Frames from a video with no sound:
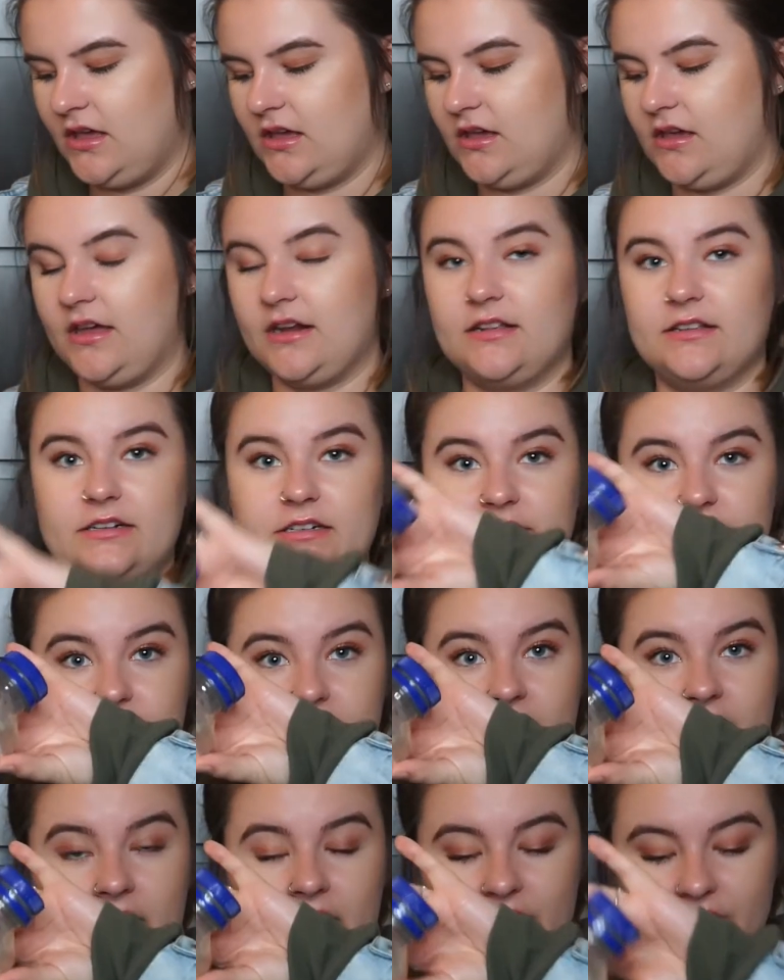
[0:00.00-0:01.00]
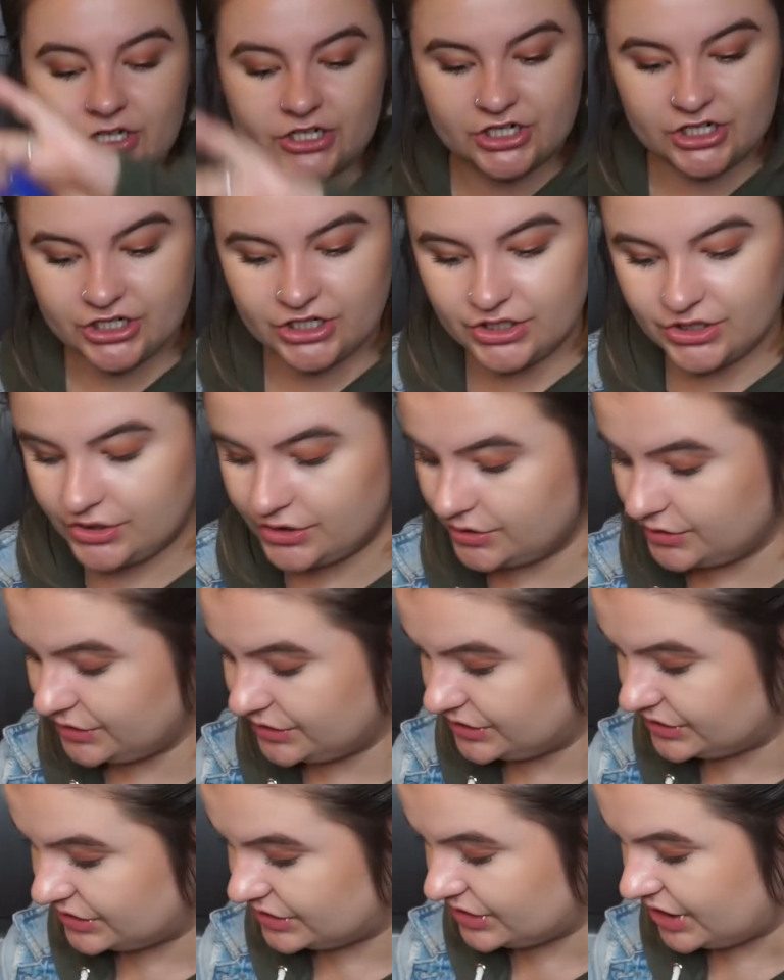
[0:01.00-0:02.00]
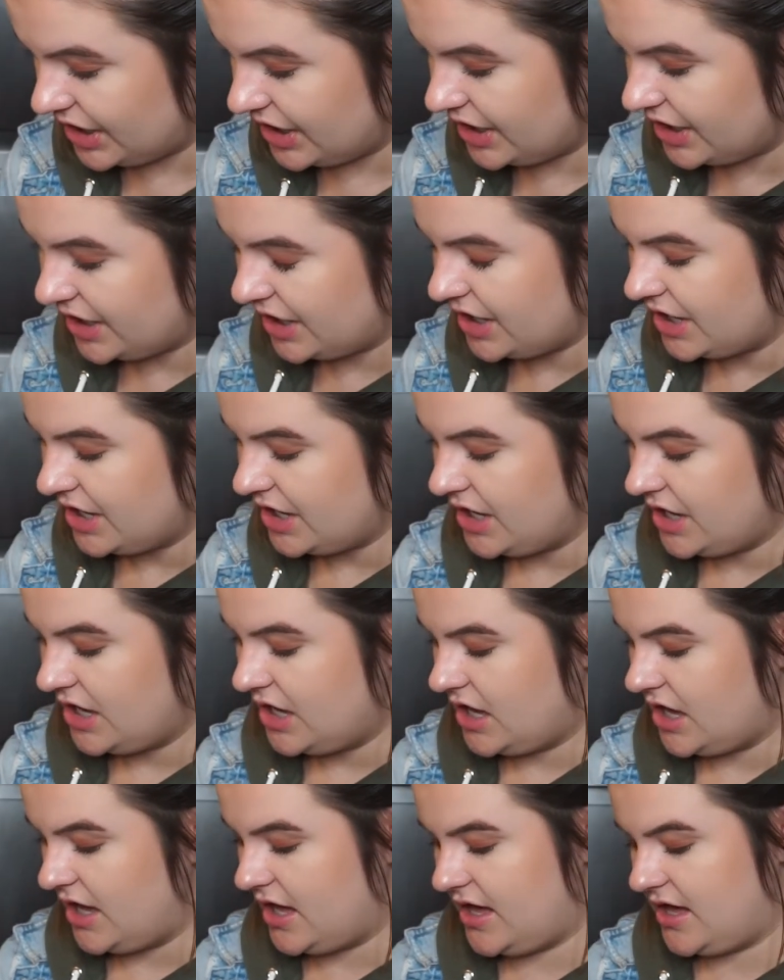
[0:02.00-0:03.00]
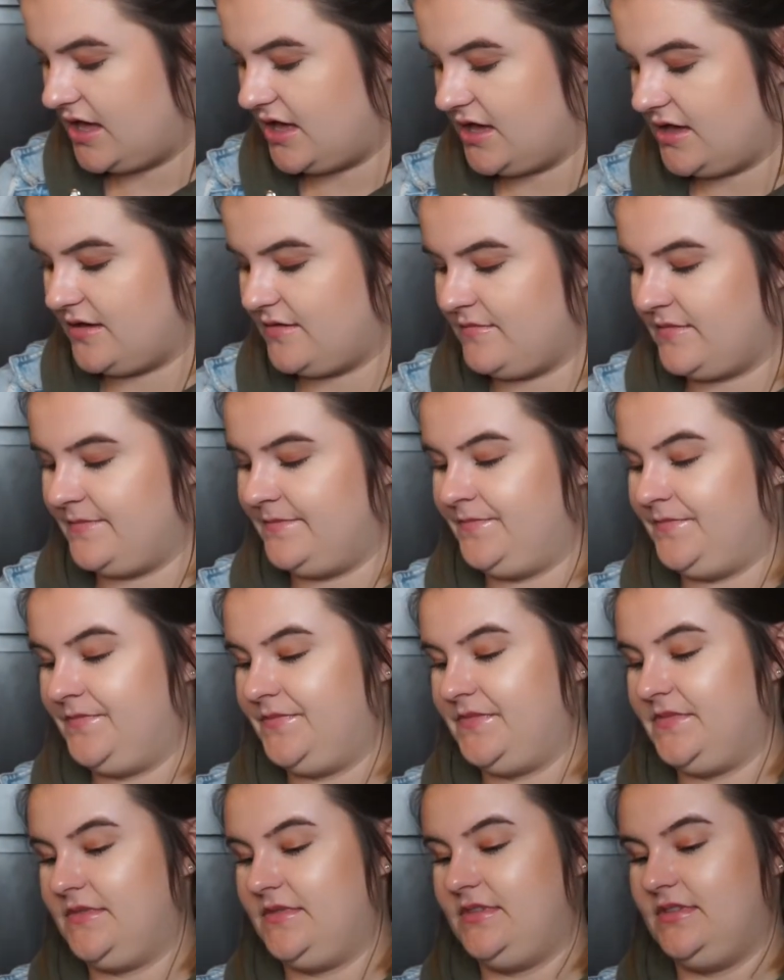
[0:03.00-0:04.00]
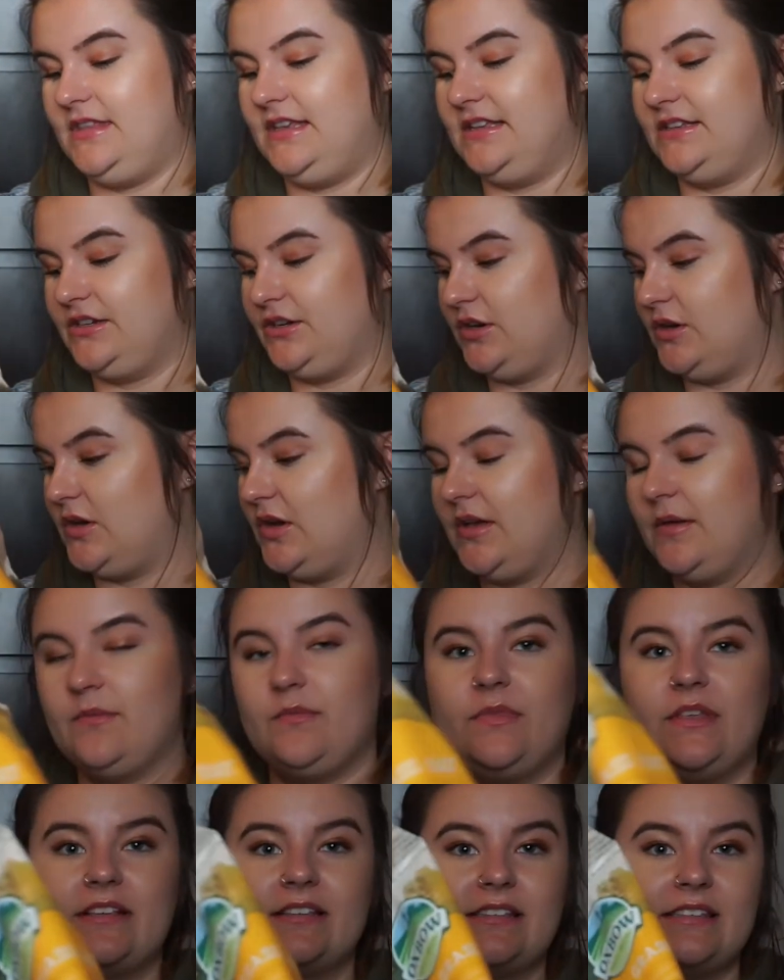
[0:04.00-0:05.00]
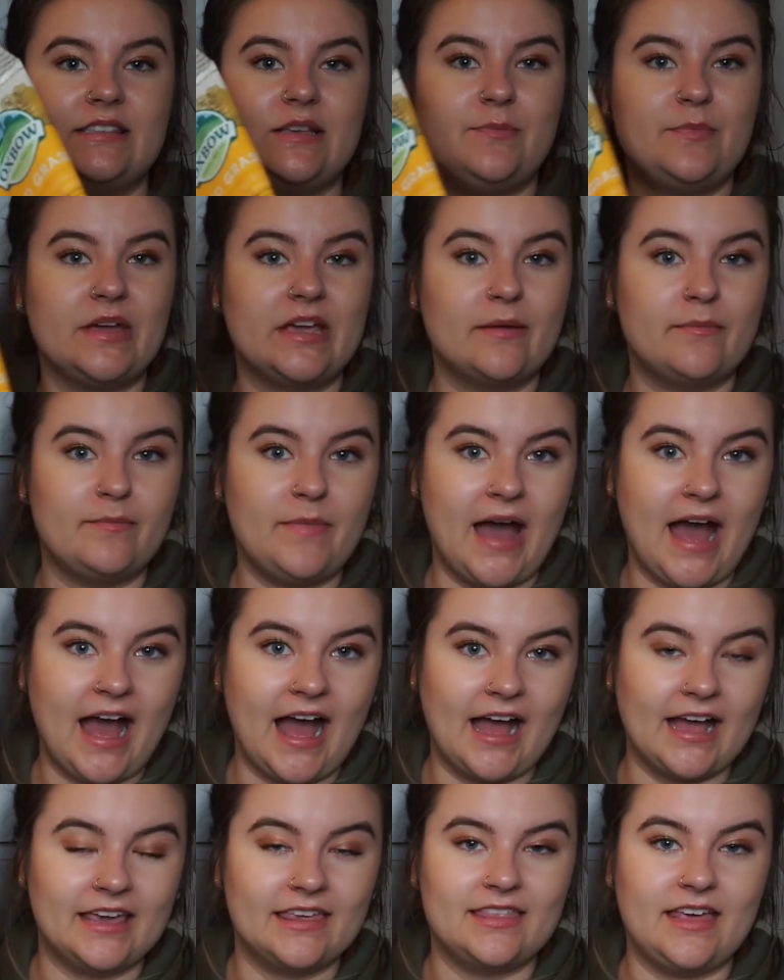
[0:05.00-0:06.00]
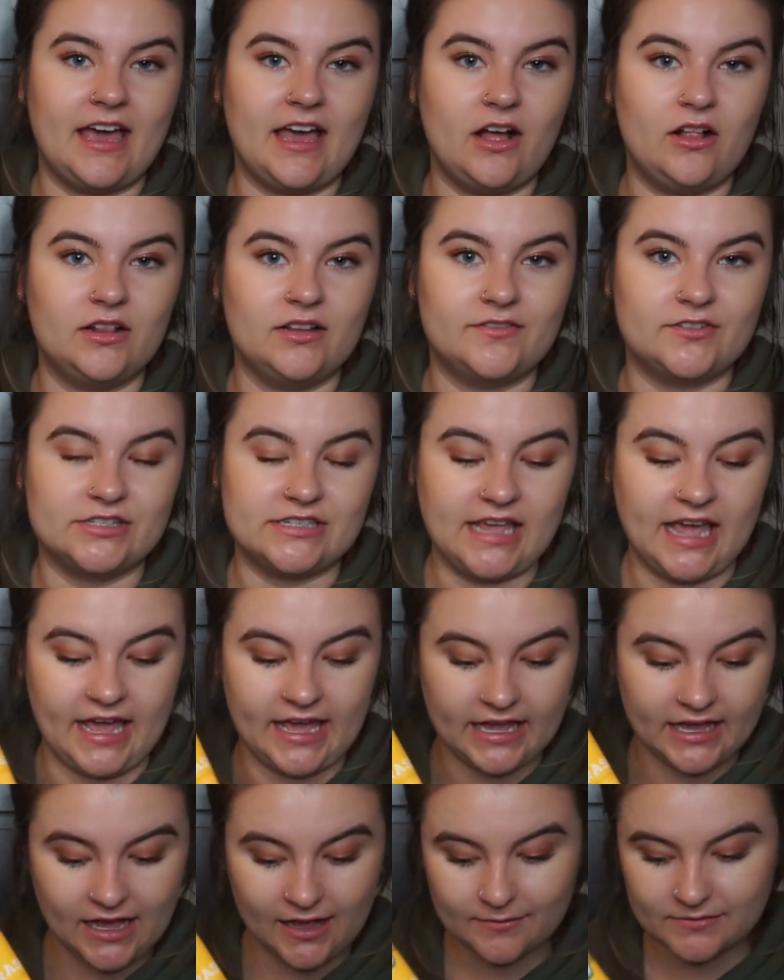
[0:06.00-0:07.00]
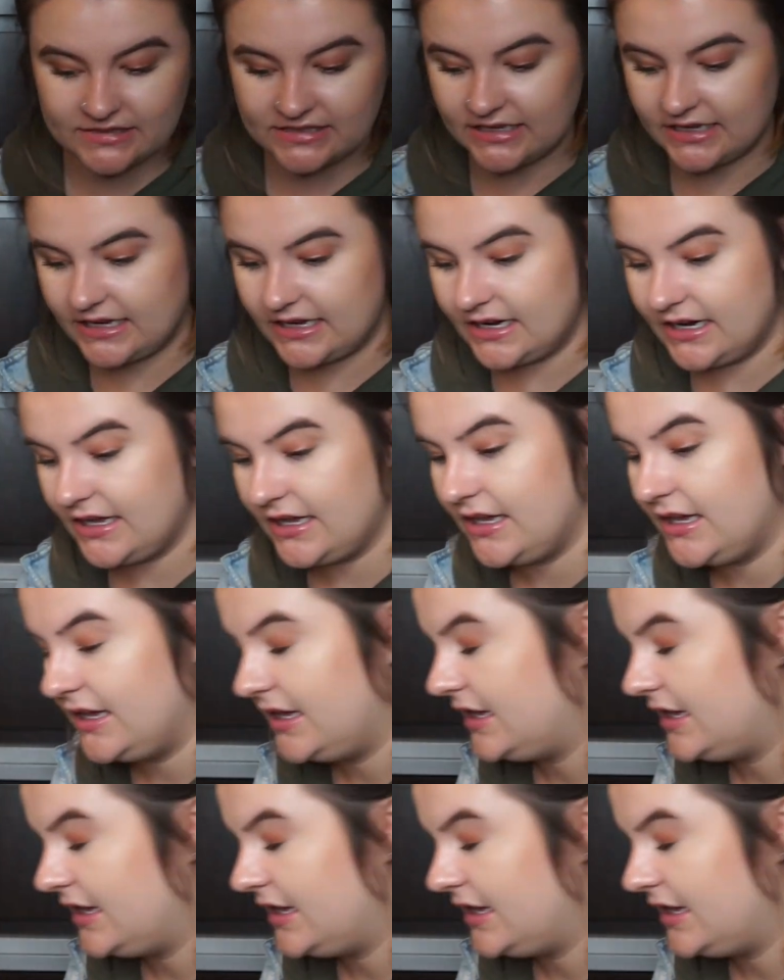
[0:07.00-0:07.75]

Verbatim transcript: Got a little naked juice. Um, these are, this is the big bag that Oliver's hay comes in.